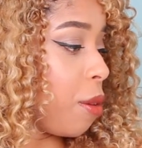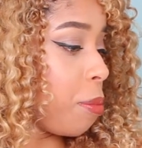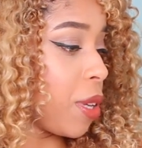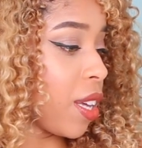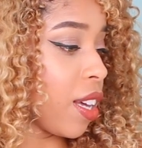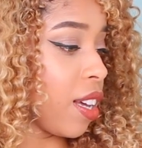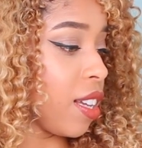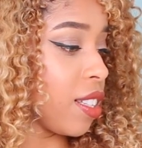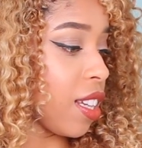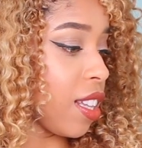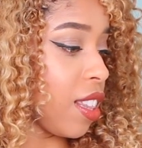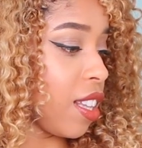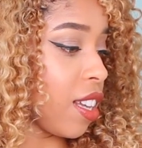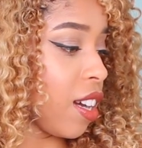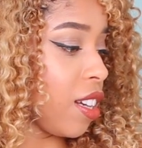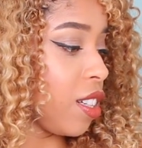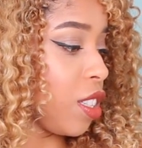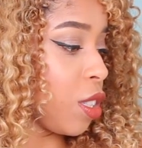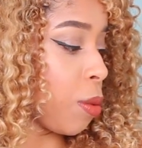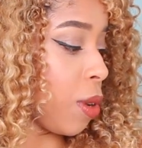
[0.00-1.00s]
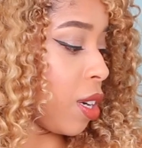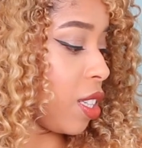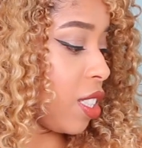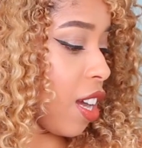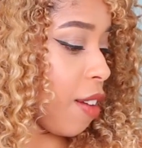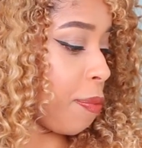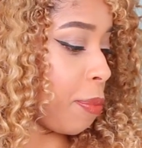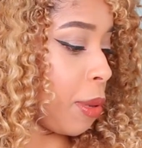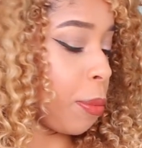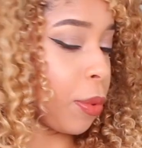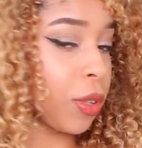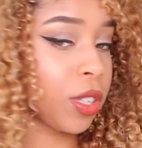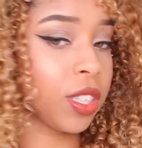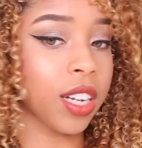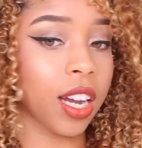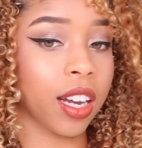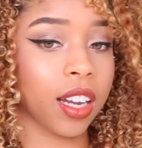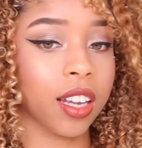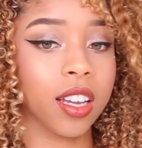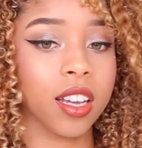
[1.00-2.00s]
because I think I just want to have people
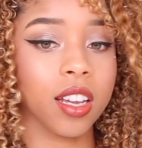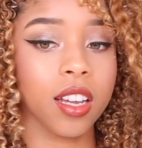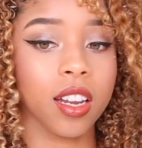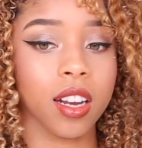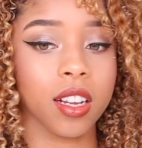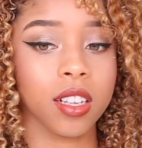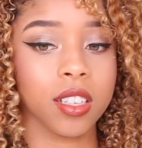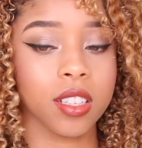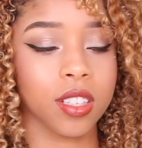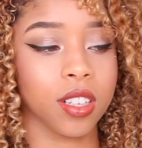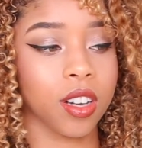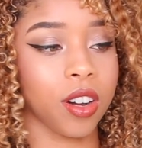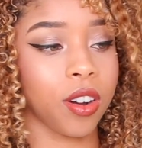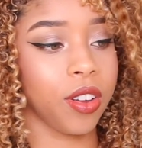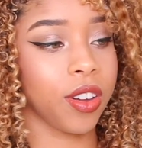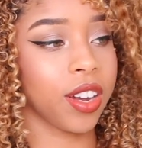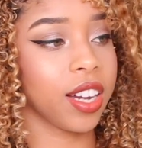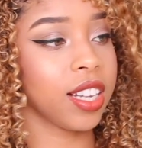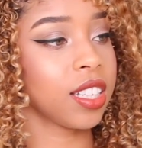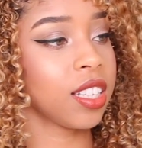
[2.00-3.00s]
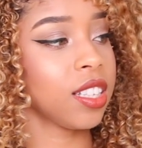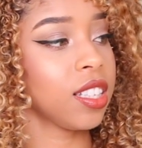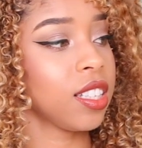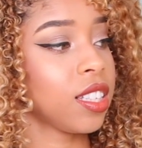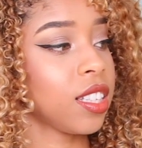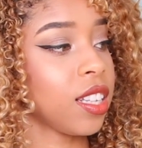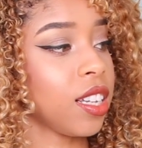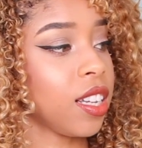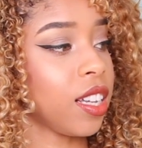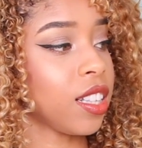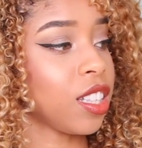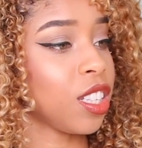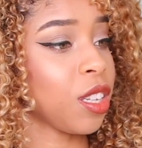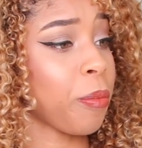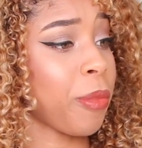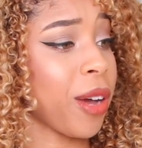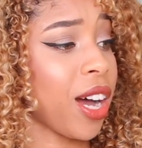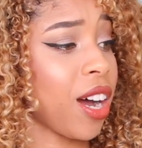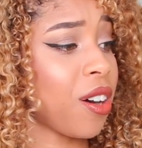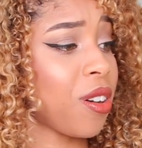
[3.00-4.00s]
check it. So you guys can see it's
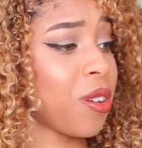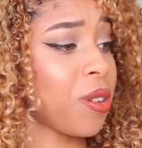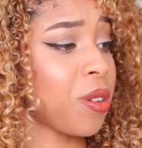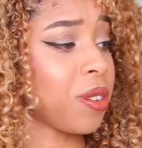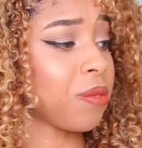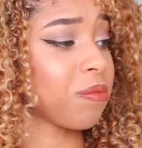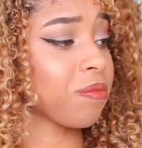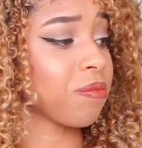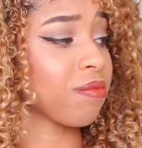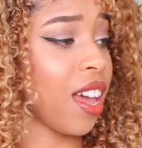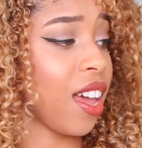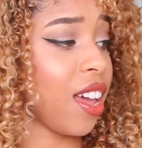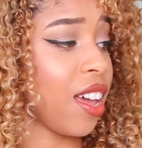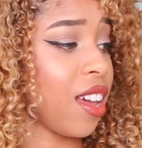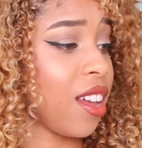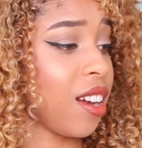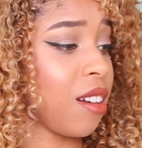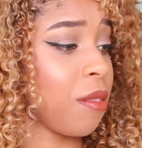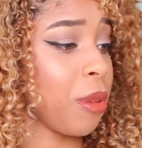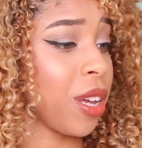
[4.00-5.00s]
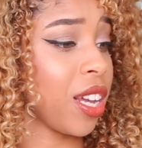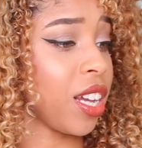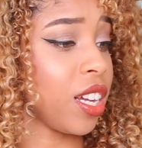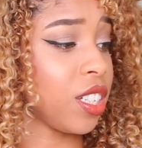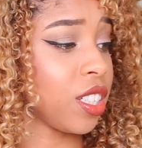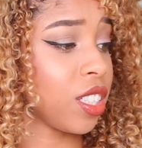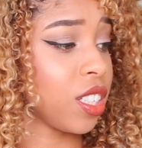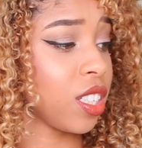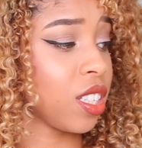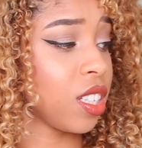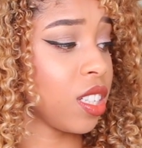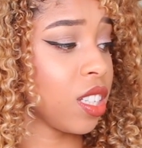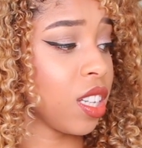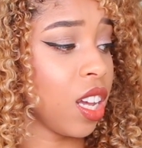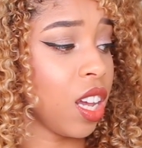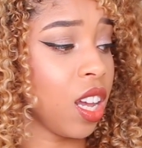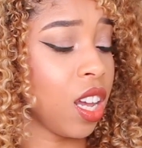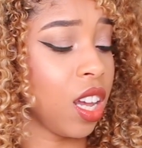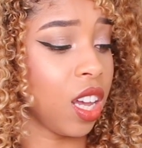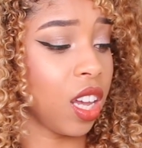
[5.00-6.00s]
about 10
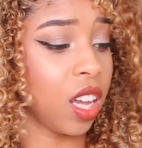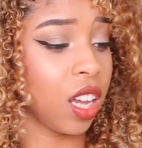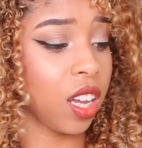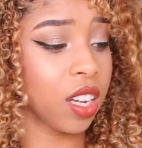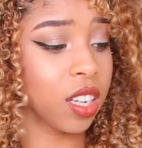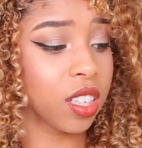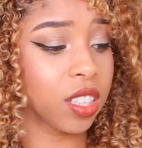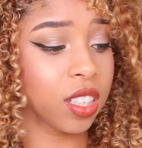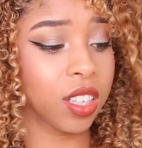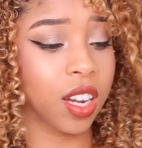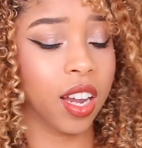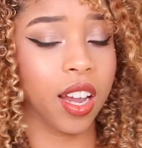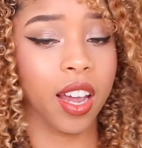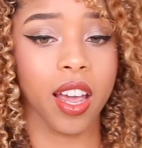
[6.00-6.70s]
pages-ish.